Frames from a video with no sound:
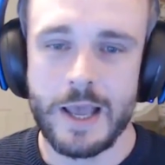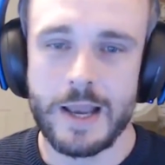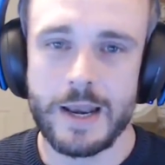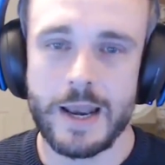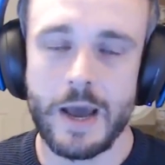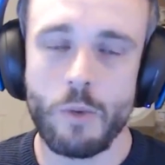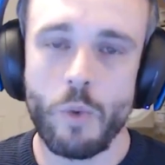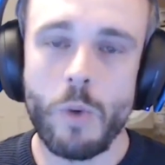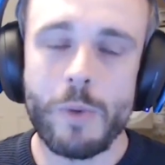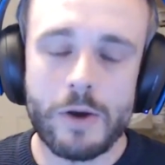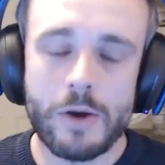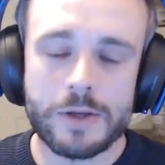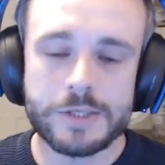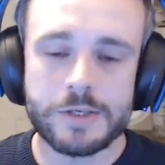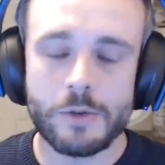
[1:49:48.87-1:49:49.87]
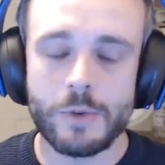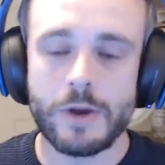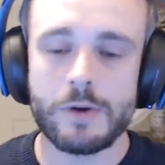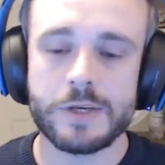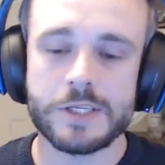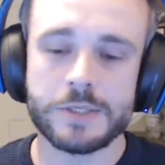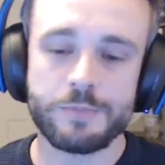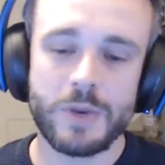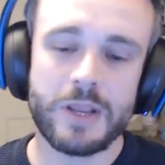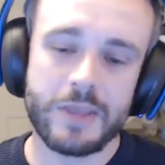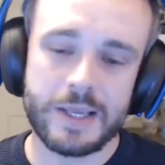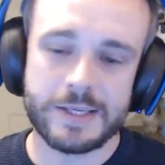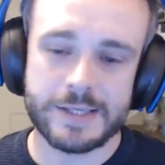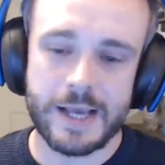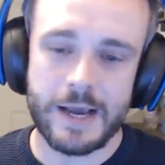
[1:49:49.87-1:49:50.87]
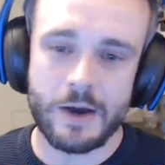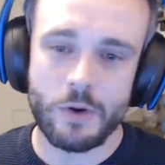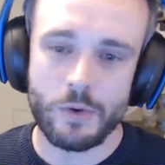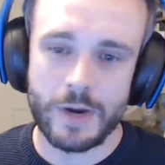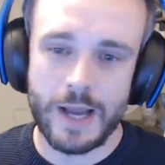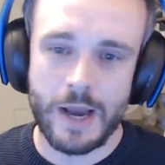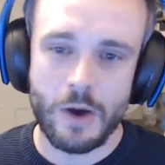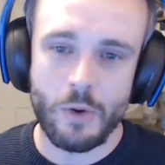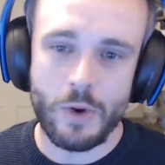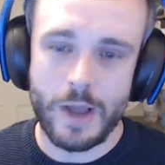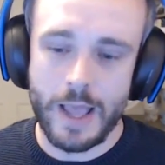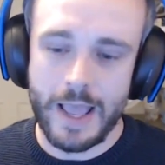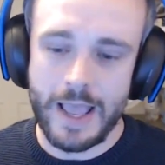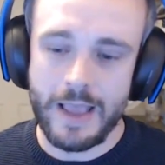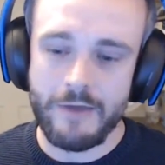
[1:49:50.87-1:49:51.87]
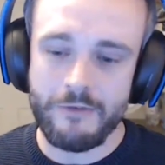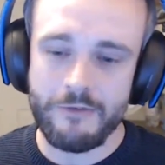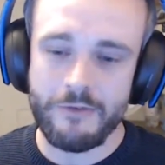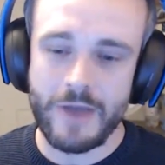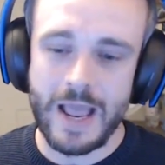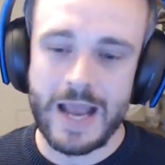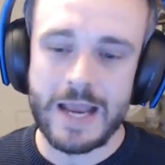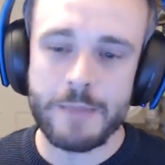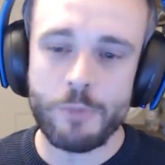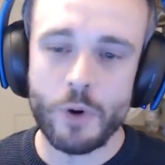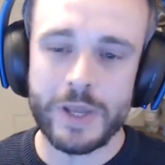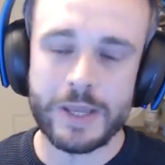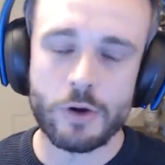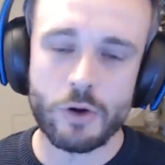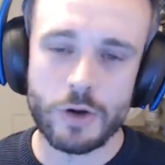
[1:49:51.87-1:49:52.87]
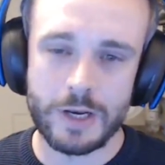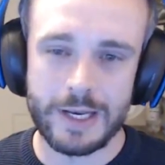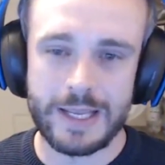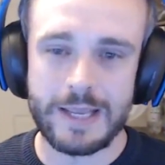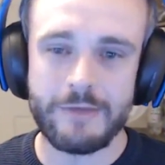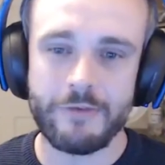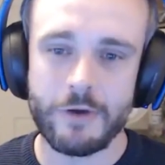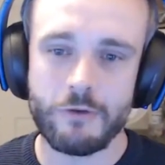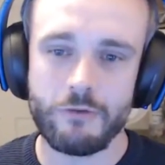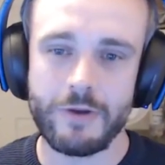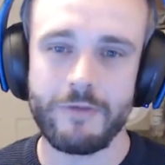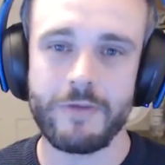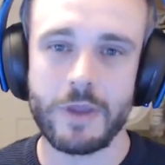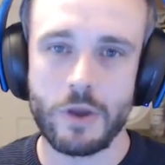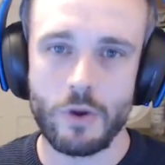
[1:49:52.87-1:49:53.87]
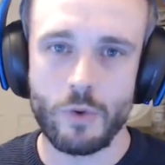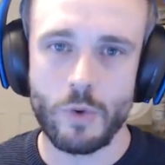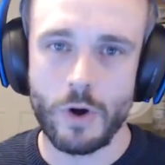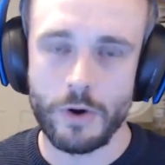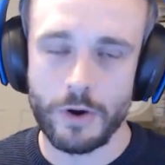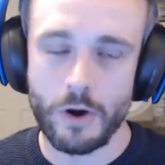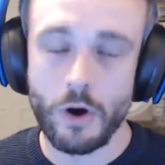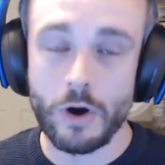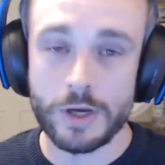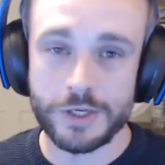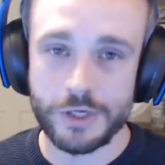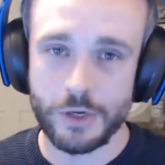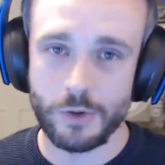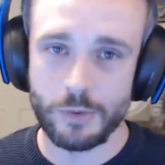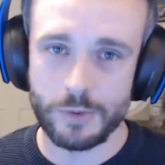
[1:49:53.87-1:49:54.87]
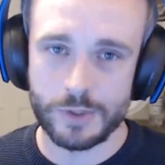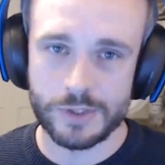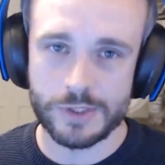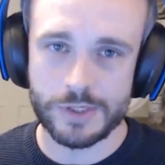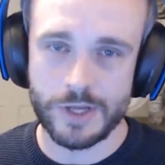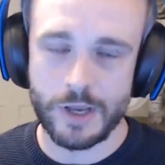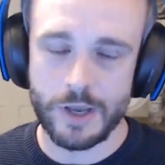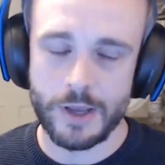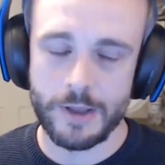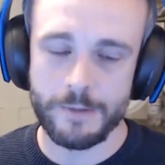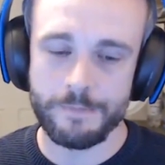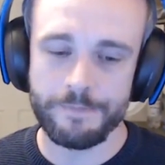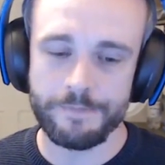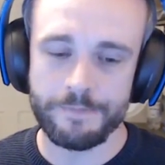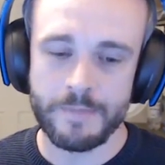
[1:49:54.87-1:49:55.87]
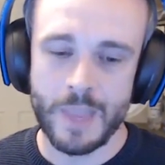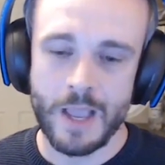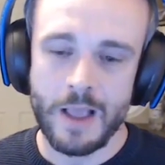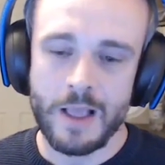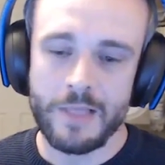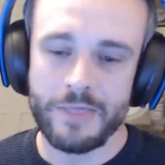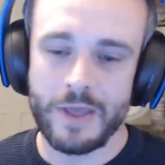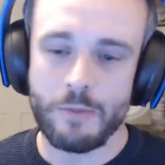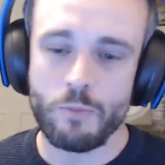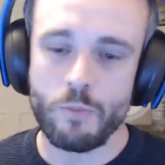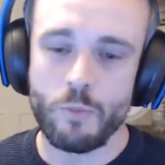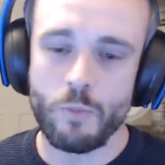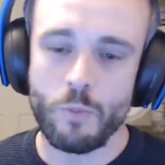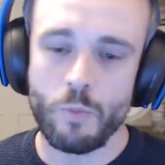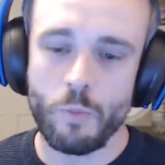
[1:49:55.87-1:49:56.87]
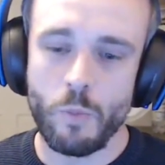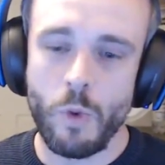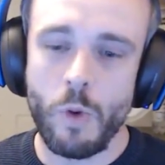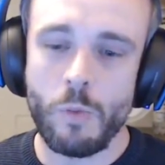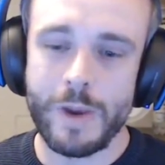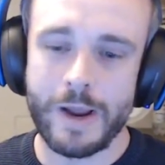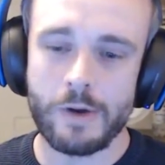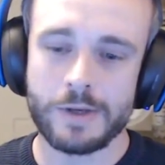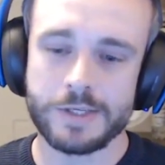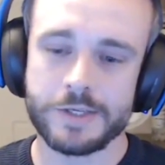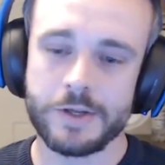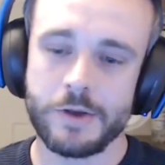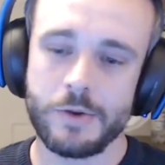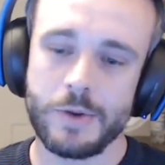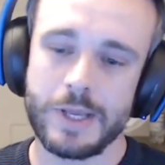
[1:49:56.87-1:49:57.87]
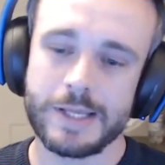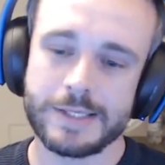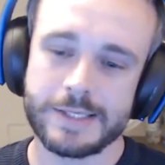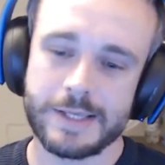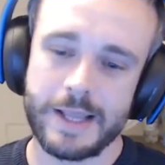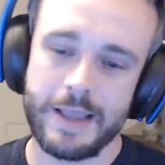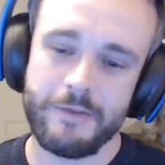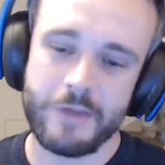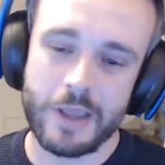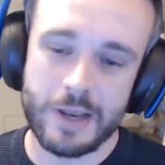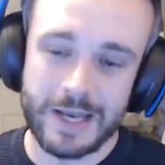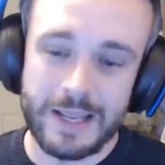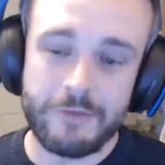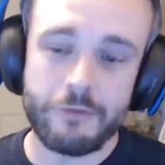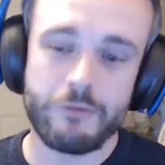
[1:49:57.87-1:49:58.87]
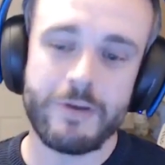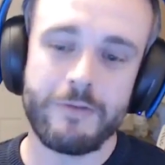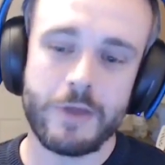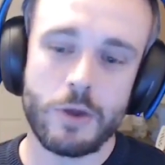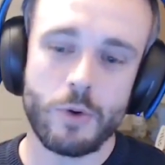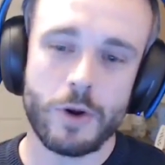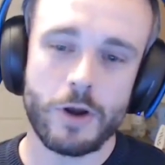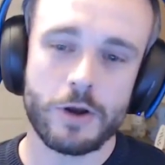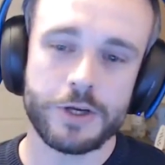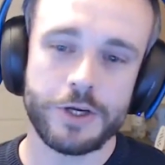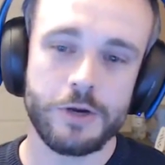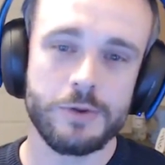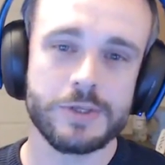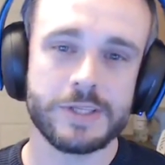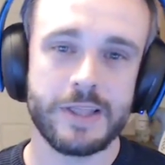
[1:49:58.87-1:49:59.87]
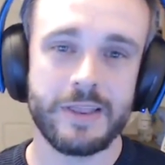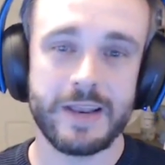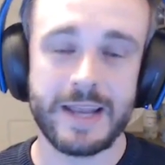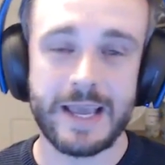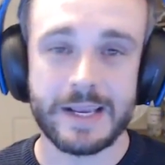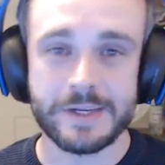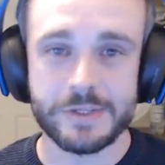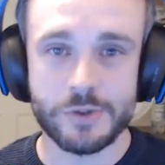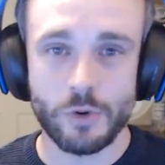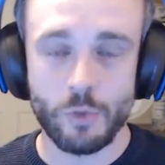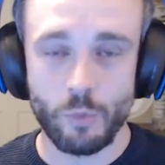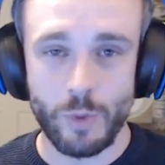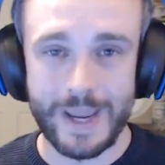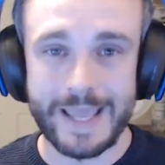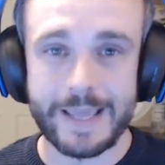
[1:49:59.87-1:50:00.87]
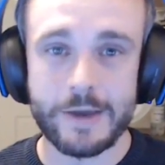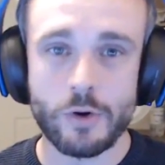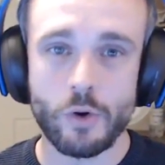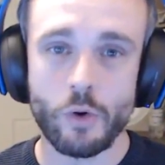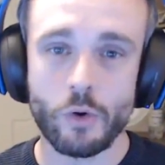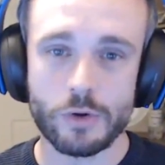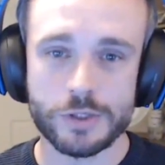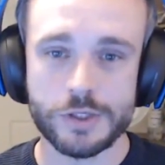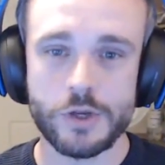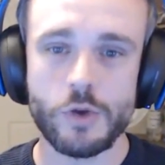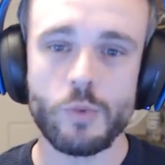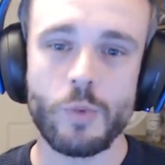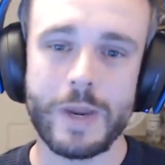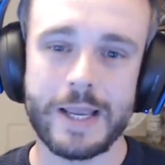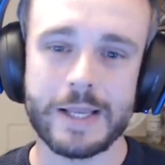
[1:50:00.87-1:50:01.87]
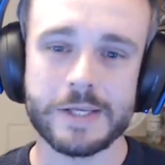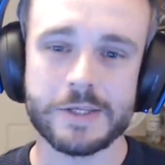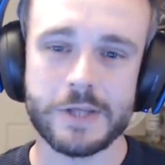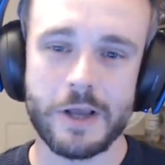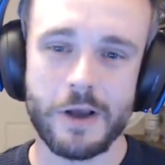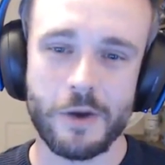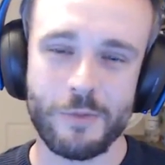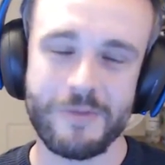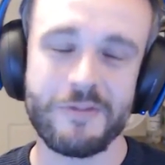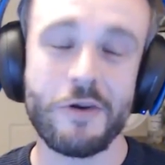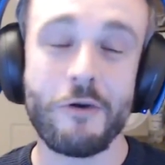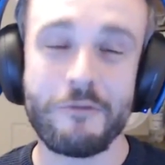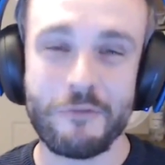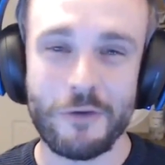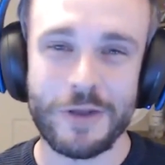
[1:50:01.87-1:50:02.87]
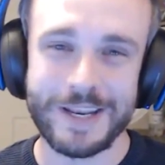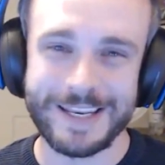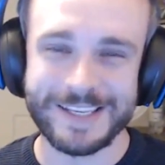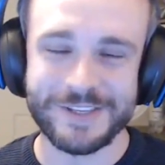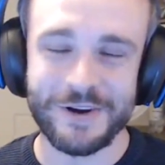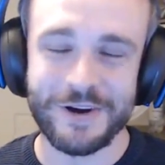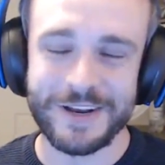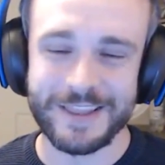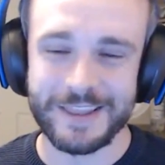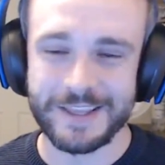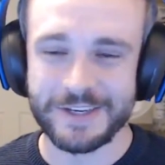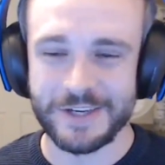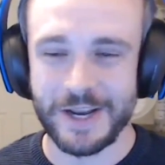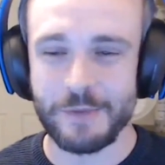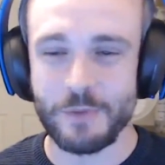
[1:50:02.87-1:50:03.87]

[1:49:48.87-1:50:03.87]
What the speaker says: Now, what we're going to do, we're going to split these out. Now, if anybody could leave a review on iTunes, then what we're going to do is, if you leave a review on iTunes in the next sort of week or 2 weeks, we've not fully decided this yet,